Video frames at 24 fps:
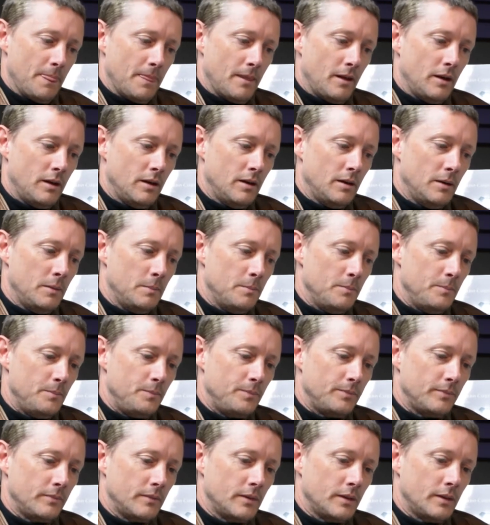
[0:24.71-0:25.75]

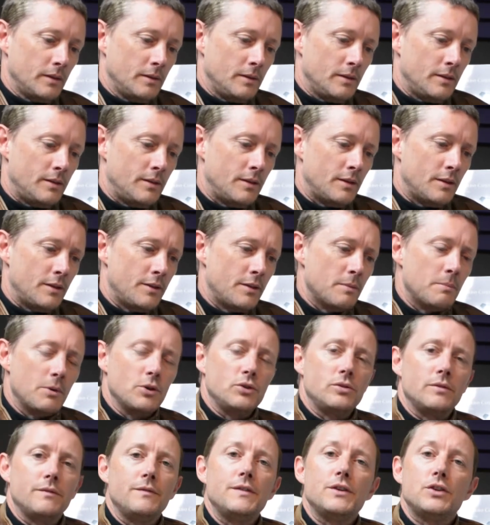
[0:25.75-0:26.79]
the
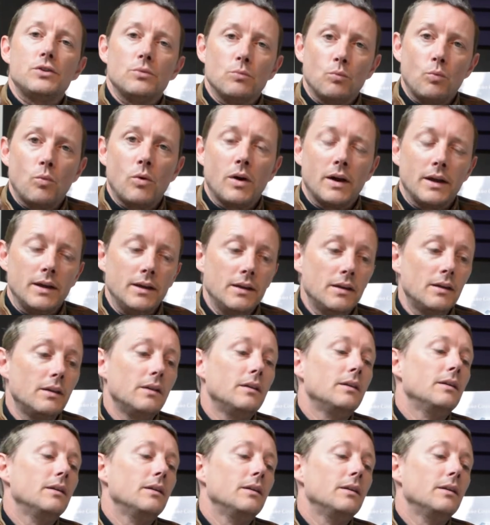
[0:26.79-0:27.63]
most efficient way,